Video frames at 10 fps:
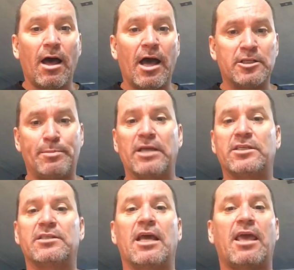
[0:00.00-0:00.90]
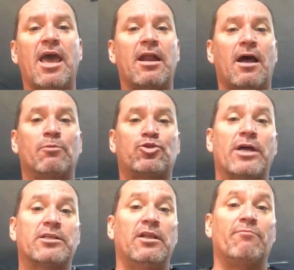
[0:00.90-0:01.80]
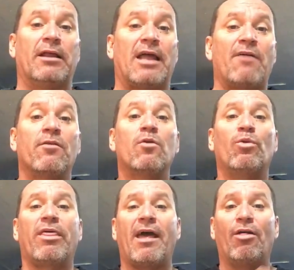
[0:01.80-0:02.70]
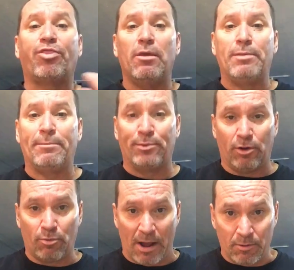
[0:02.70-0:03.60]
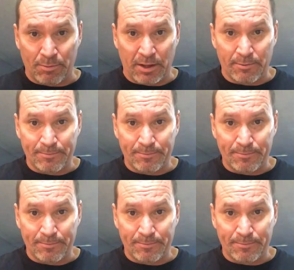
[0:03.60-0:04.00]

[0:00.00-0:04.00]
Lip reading: As best as I can, I'm trying to live my life with healthy people around me.